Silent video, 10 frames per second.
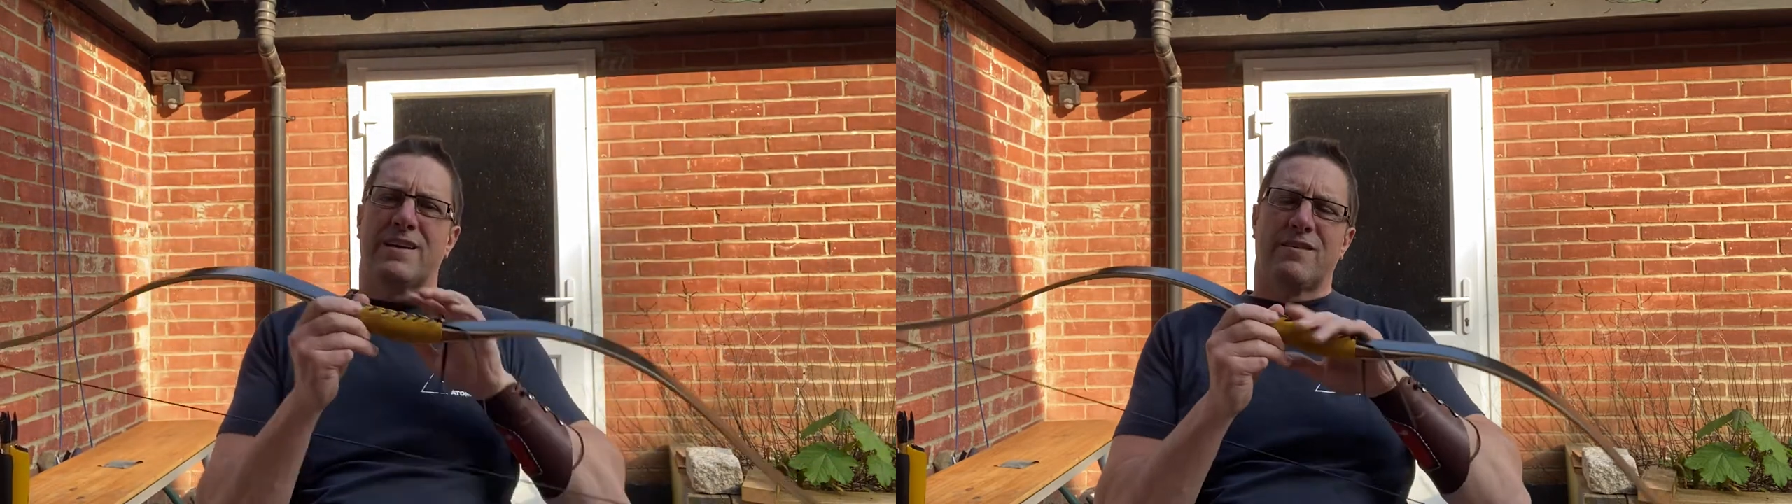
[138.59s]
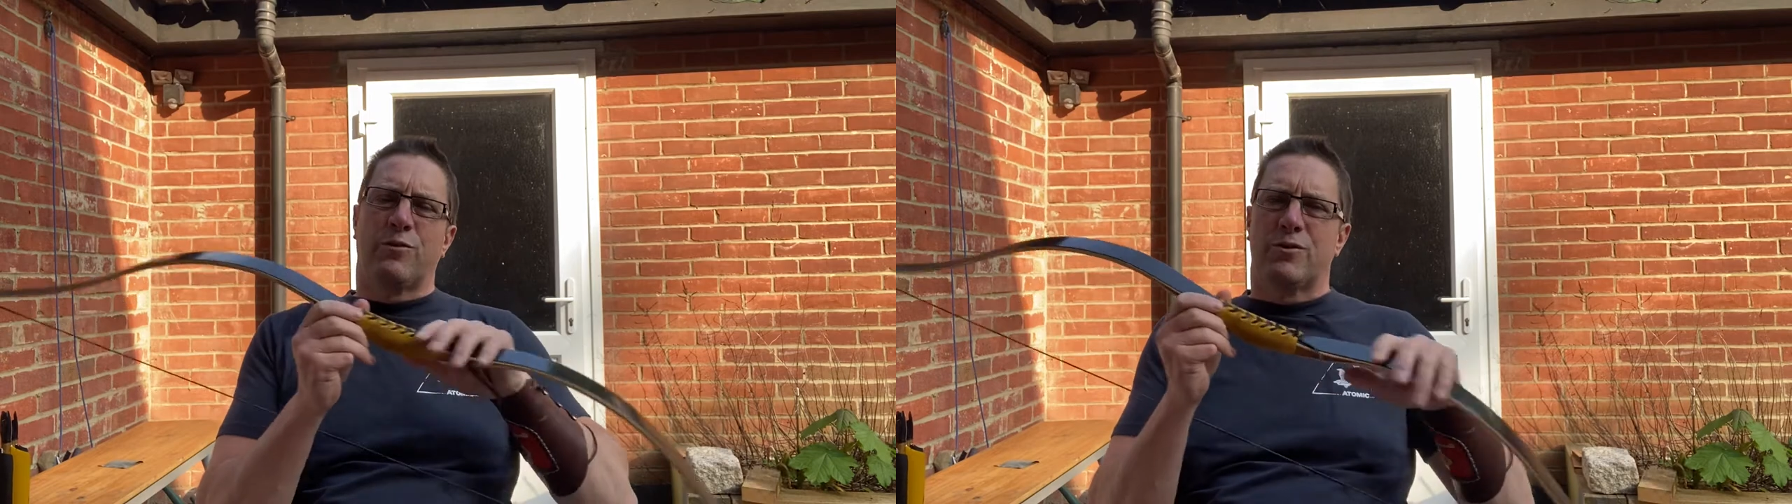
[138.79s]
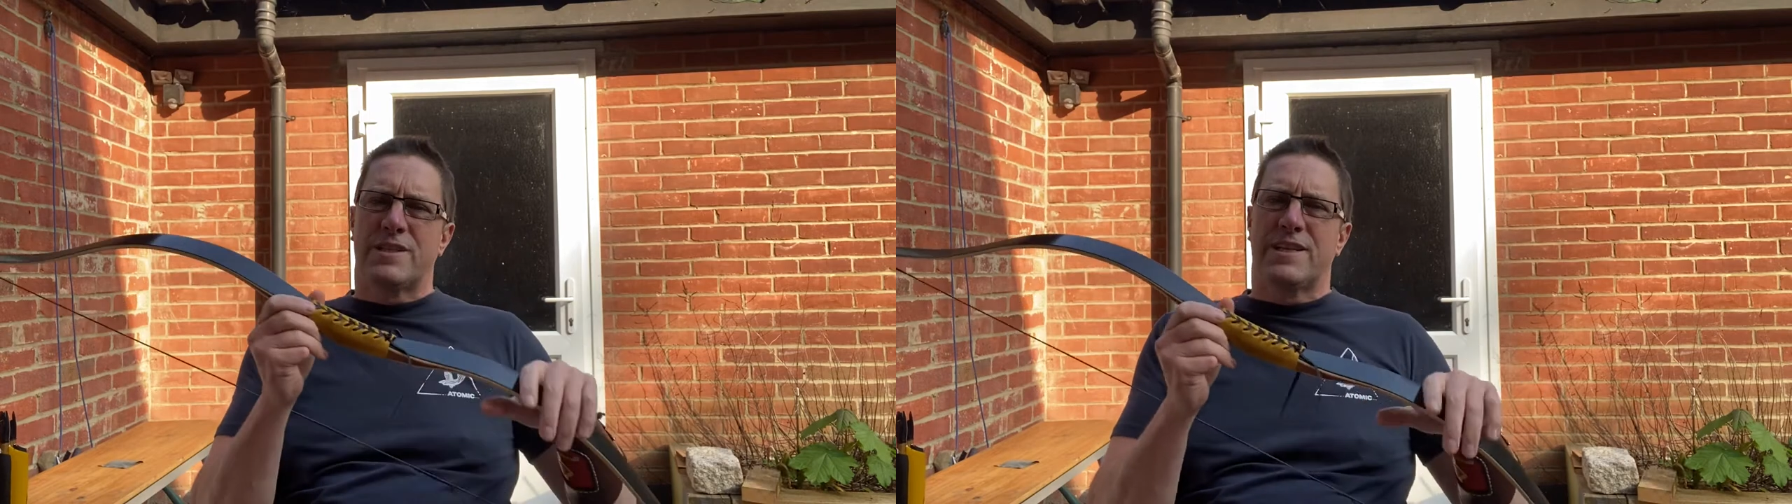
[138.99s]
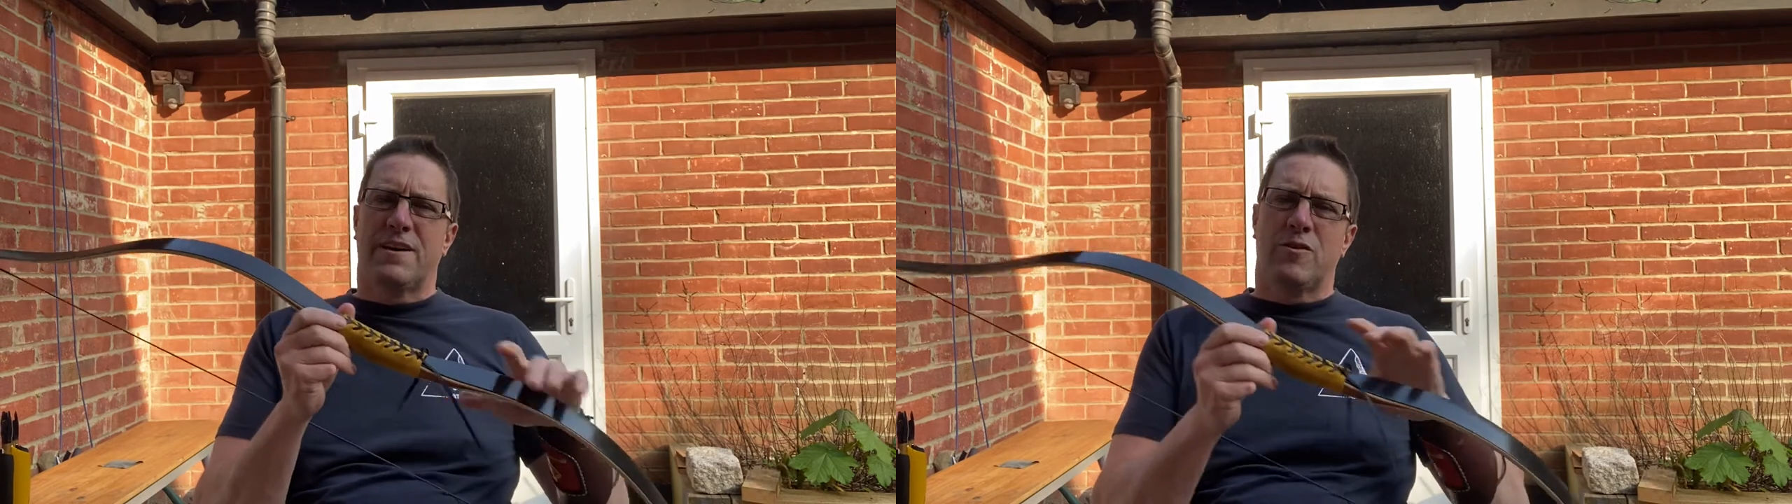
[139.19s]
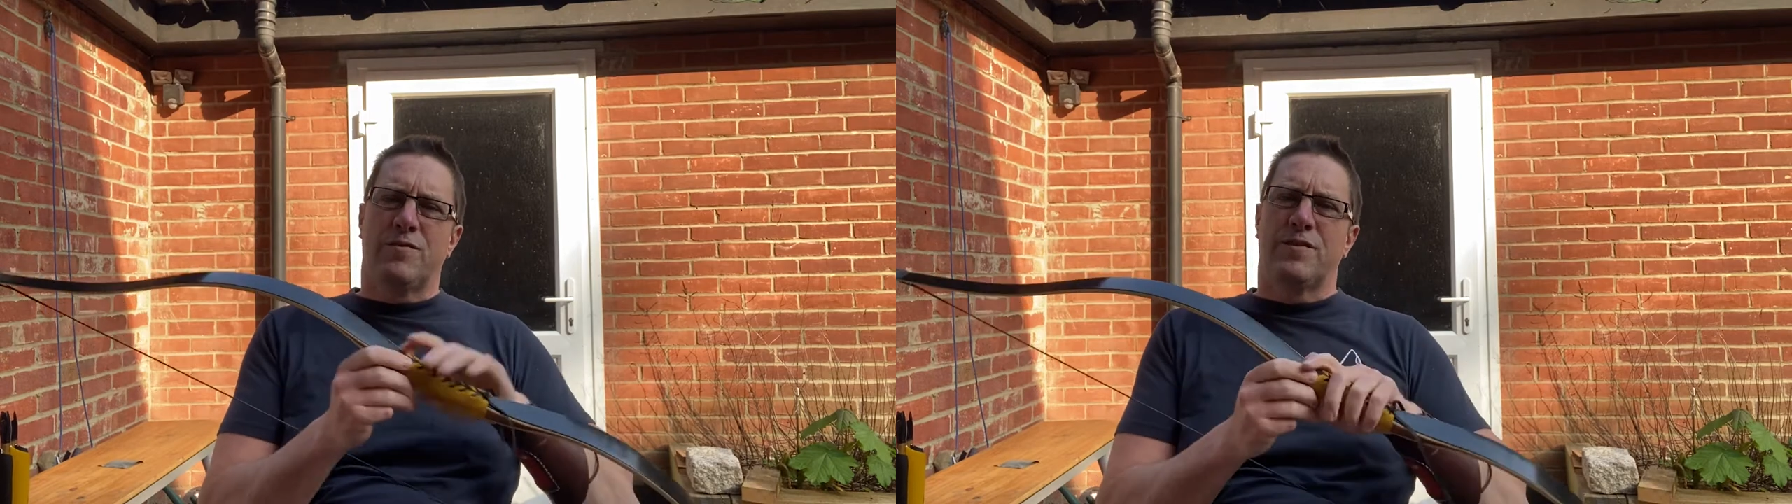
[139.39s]
I thought it set it
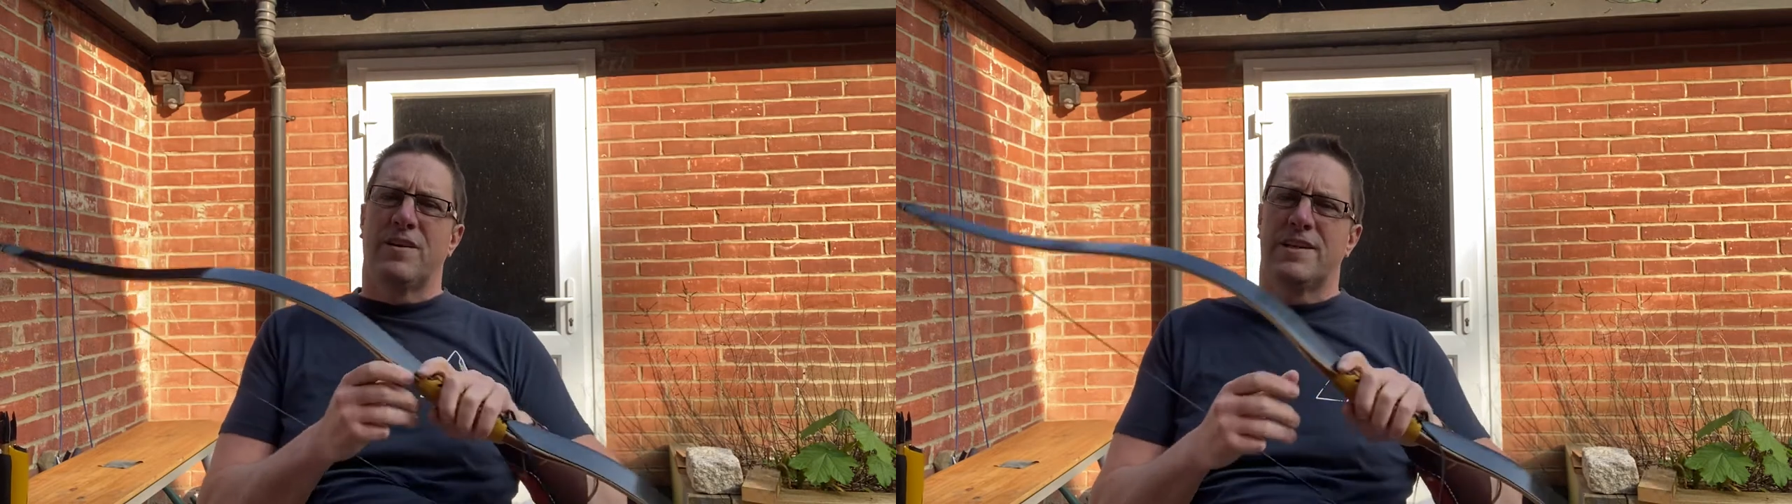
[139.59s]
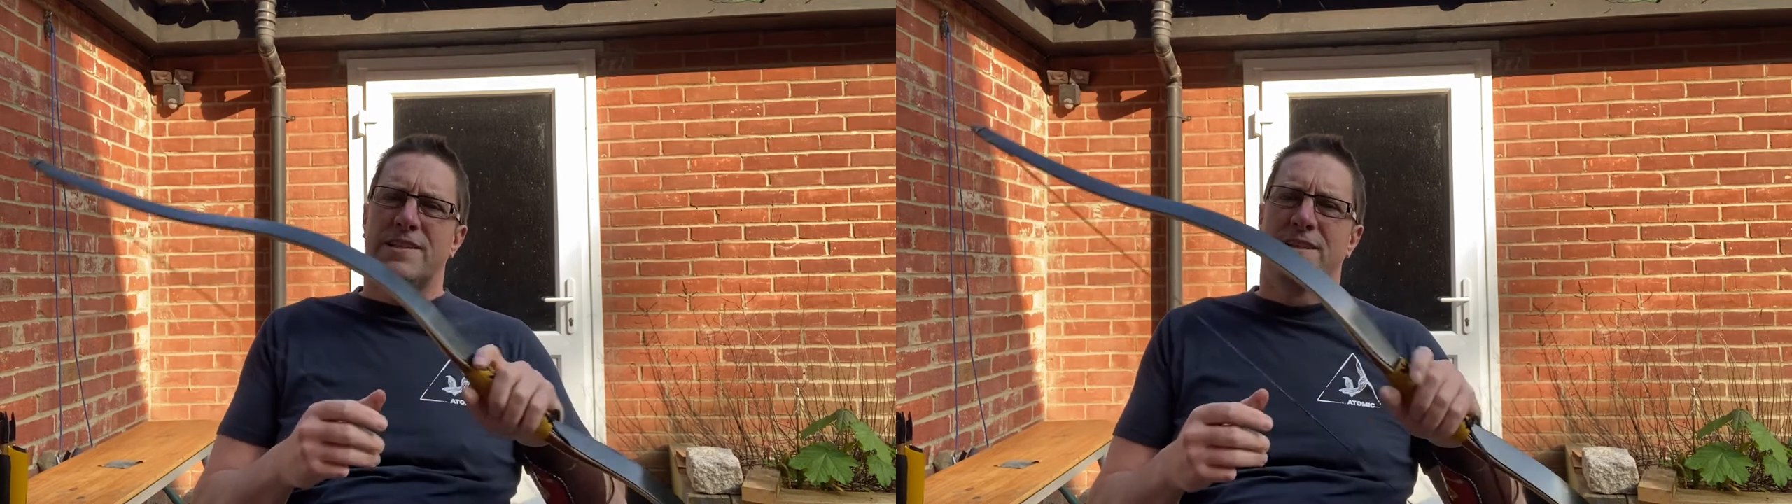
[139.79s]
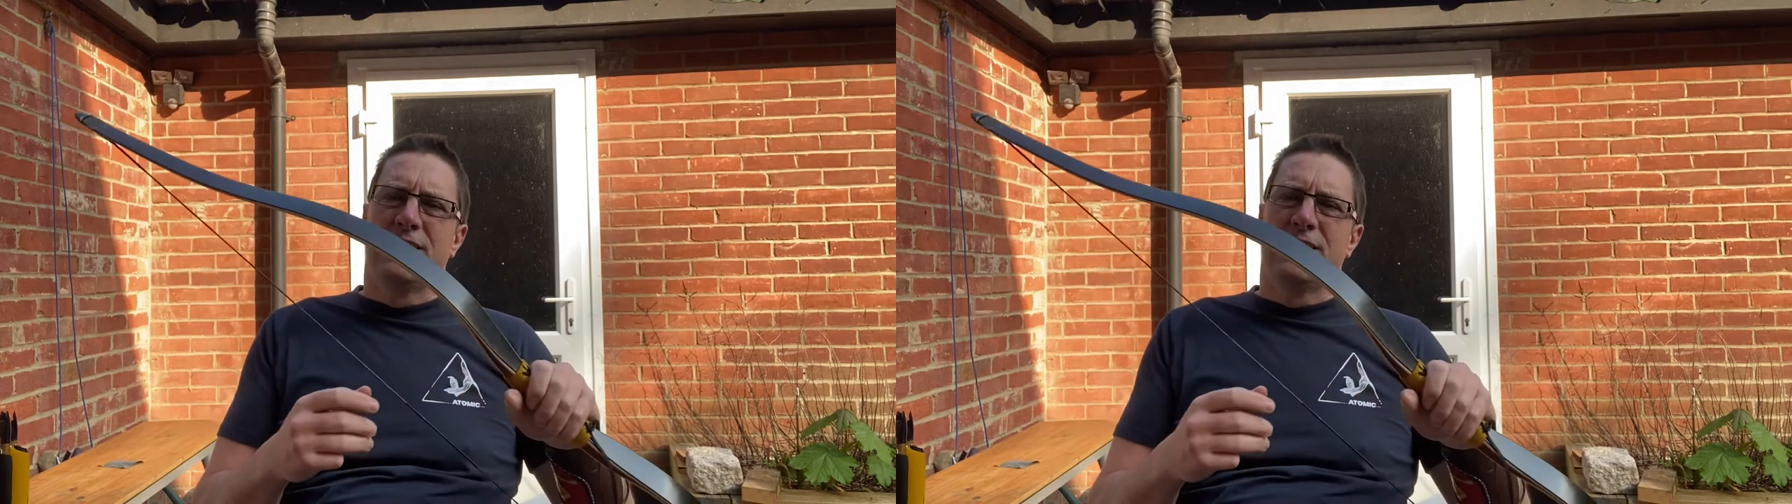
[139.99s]
off nice.